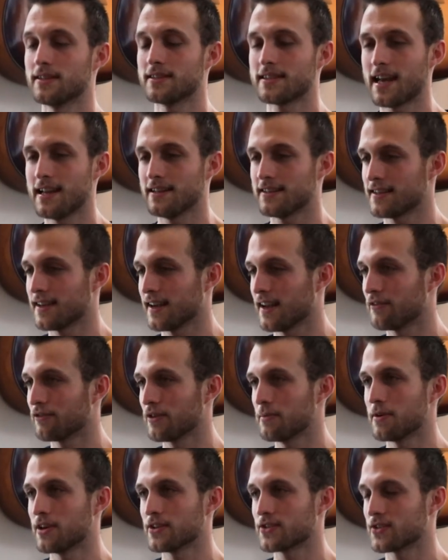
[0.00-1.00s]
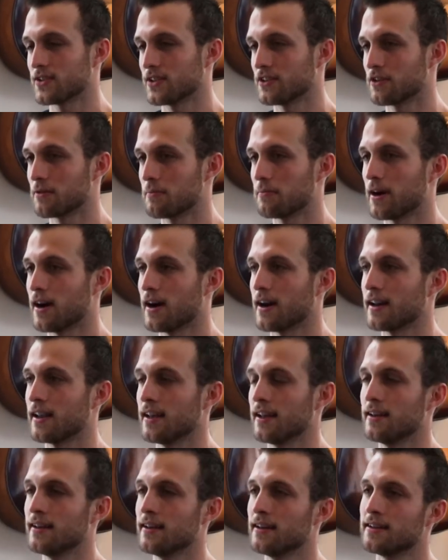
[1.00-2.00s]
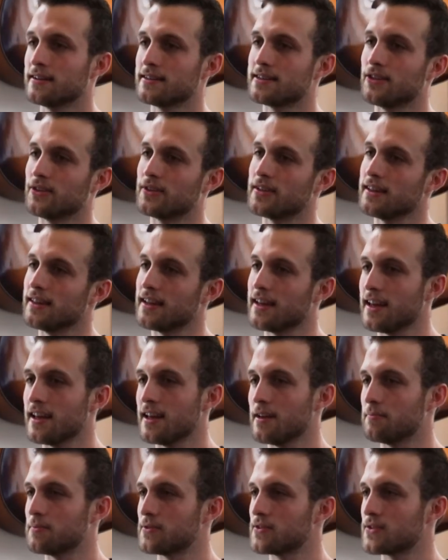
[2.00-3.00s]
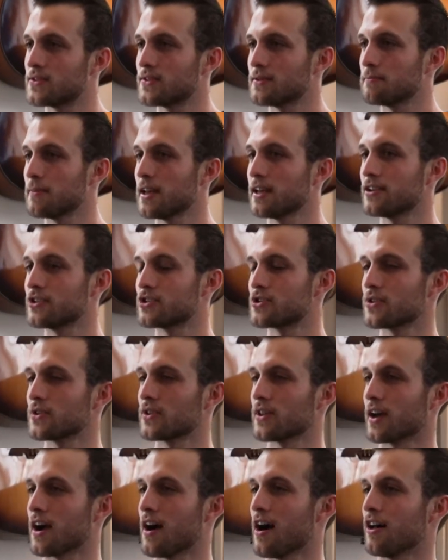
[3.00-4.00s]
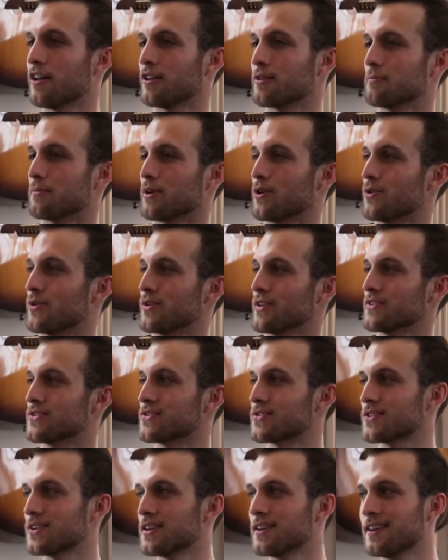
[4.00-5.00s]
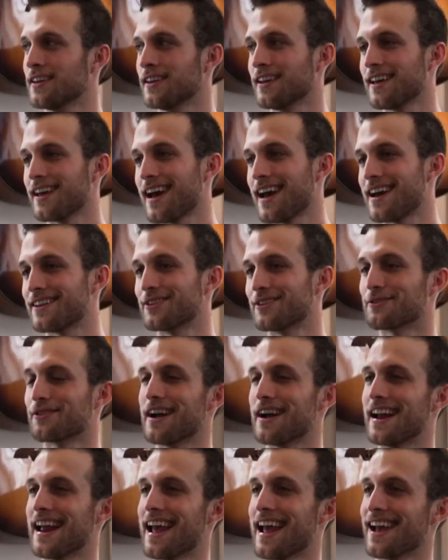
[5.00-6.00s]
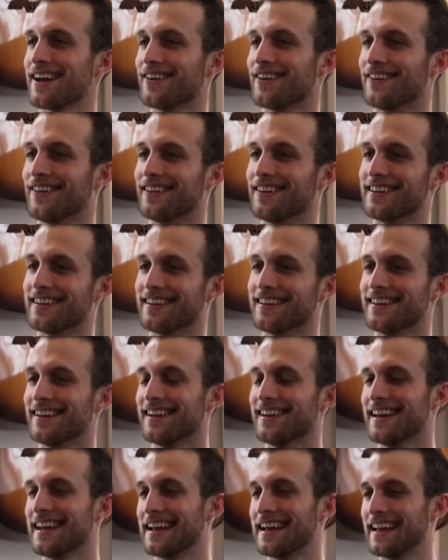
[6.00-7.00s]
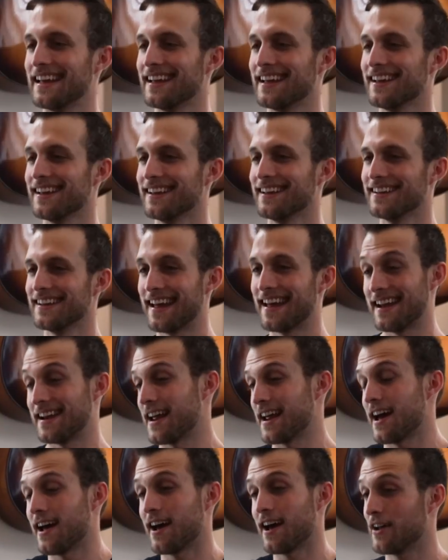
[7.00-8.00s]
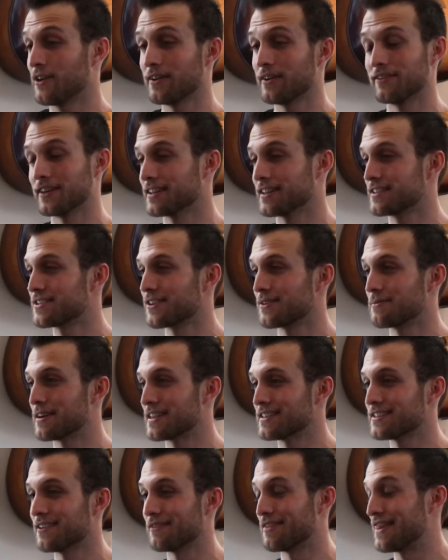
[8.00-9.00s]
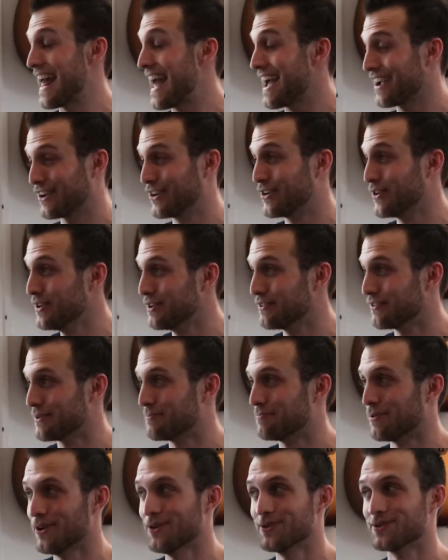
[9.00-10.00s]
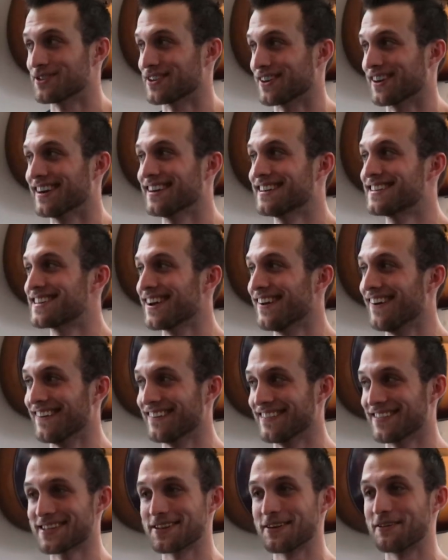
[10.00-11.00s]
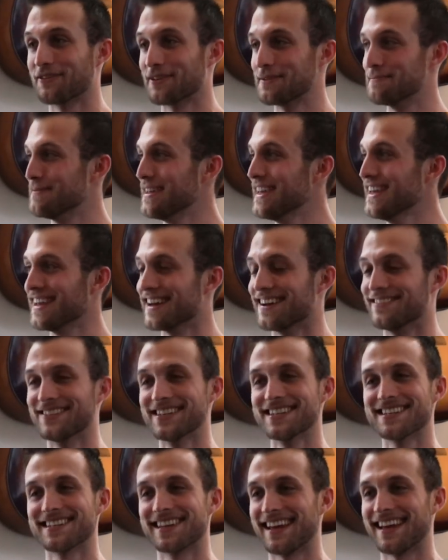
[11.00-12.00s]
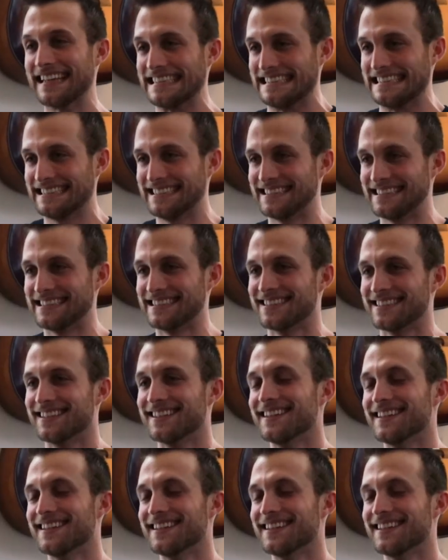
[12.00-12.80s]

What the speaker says: Tensing every muscle in your body, tilting the hips, making sure the collarbone is at the right angle. And I don't even consider myself that good of a poser. So for me, I'm just like, ugh.